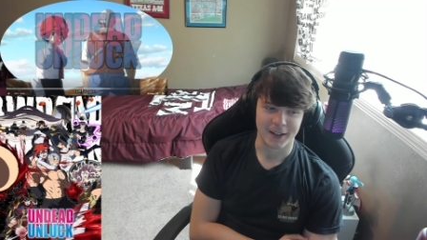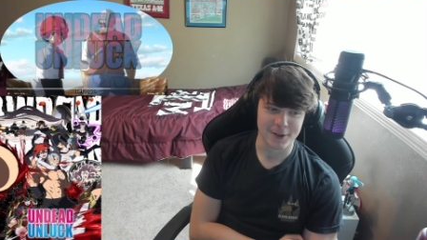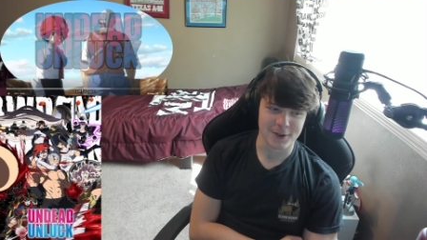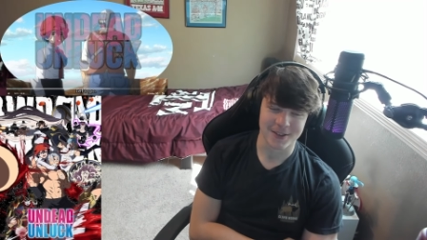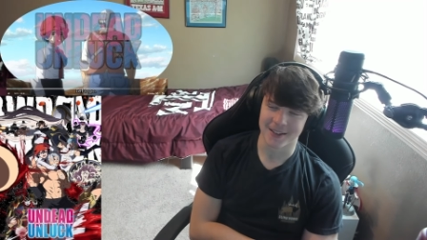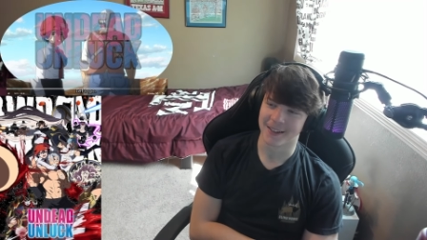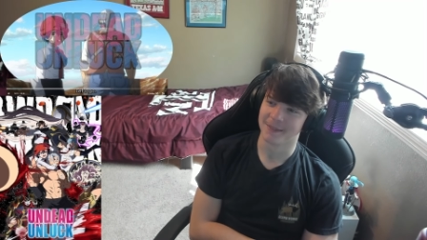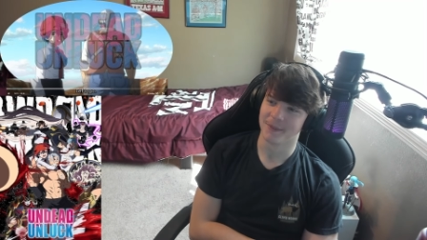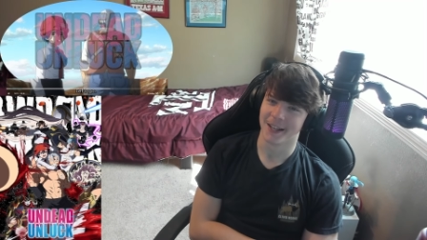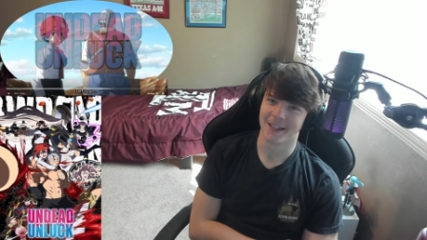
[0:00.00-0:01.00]

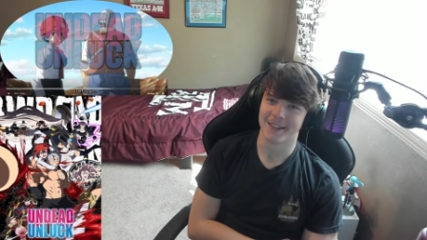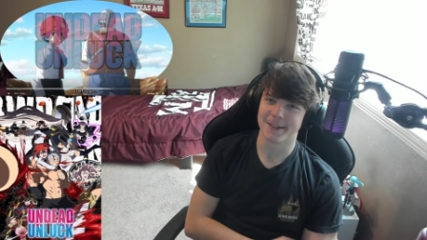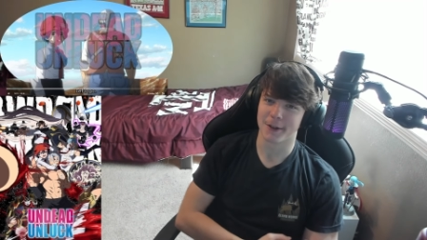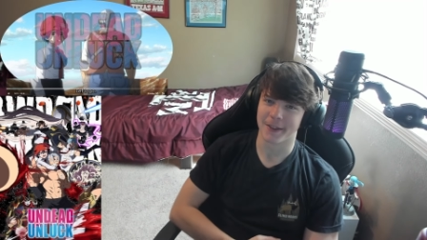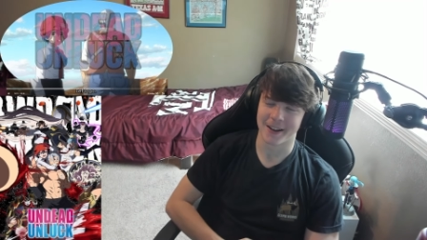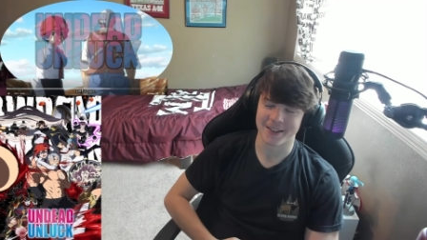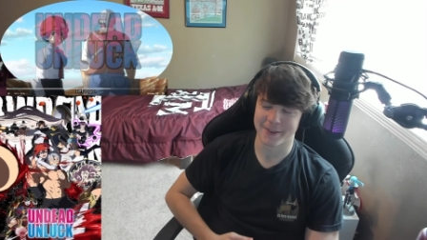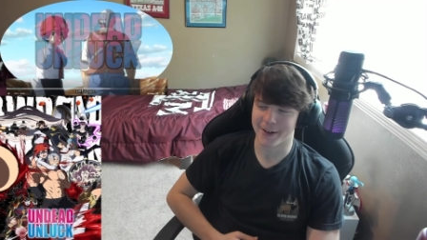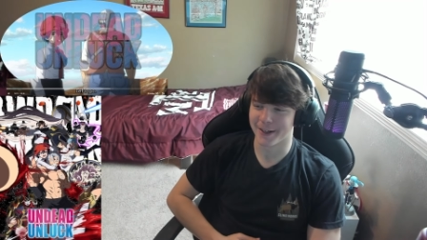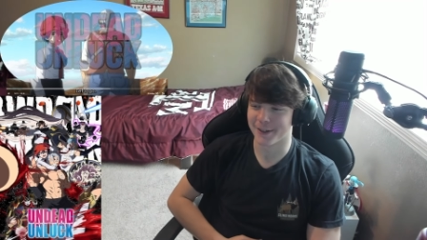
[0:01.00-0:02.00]
Interesting. Man, this whole thing is
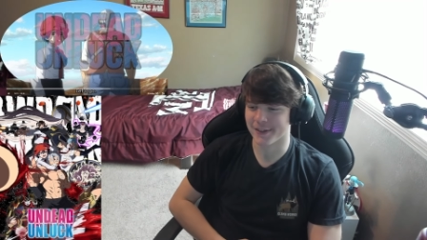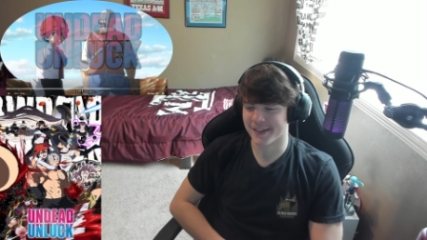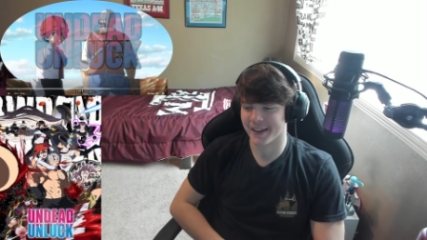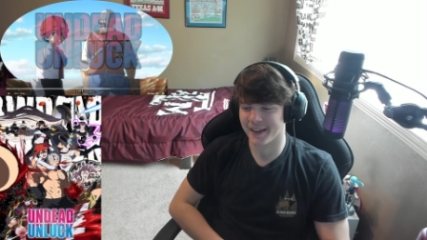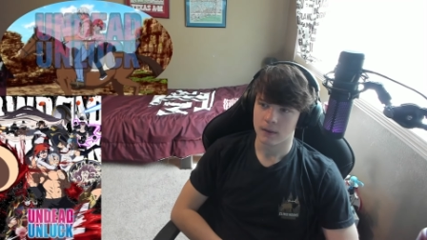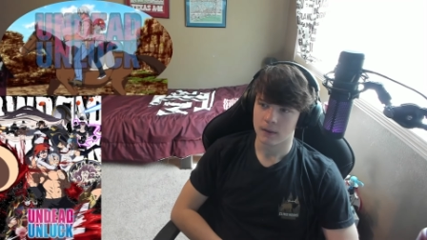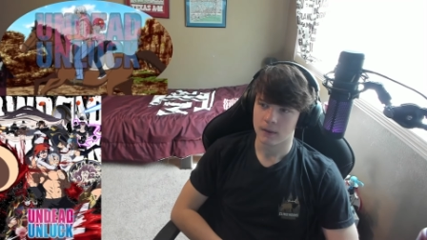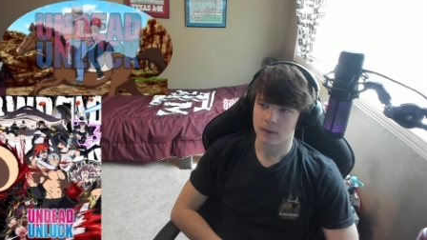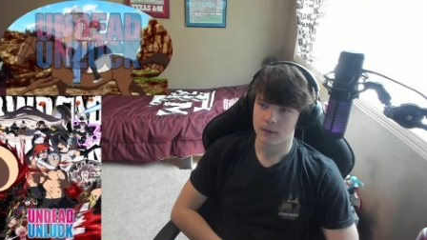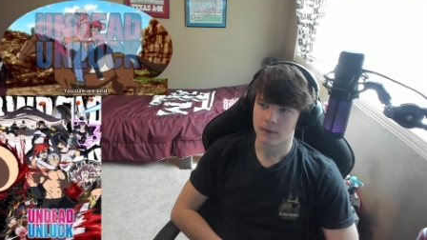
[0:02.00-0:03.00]
very interesting.
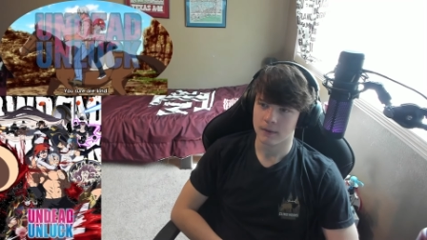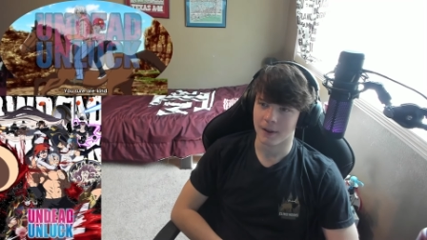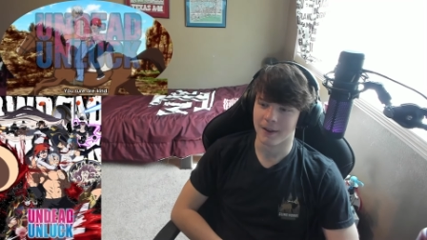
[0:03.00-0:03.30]
i